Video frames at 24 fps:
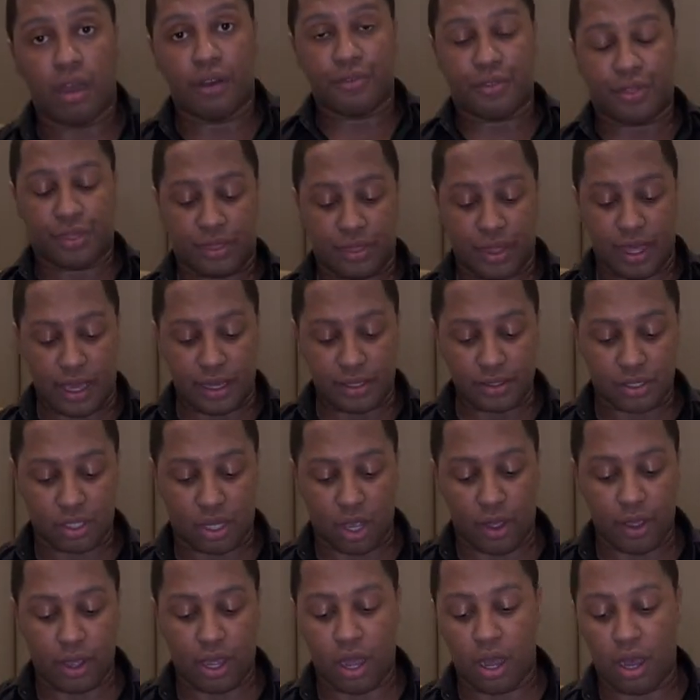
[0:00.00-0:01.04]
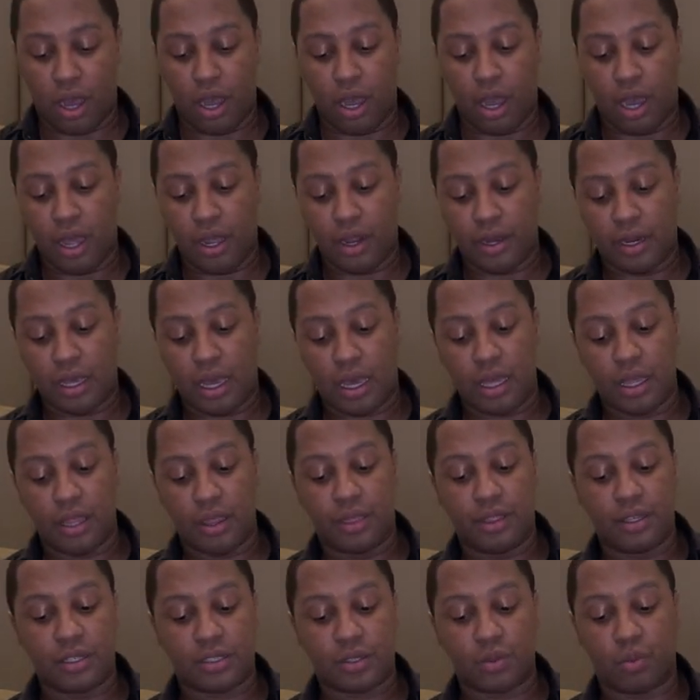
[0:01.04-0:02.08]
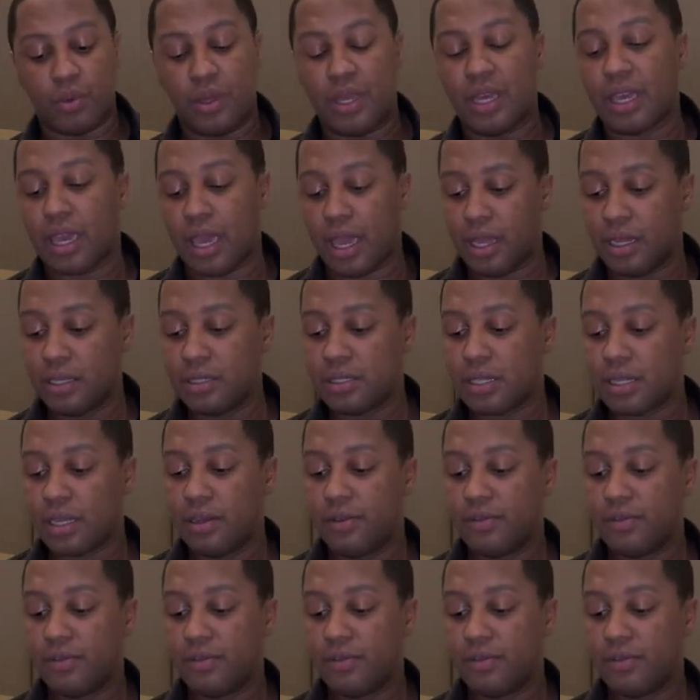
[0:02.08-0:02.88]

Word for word: of things going on this weekend.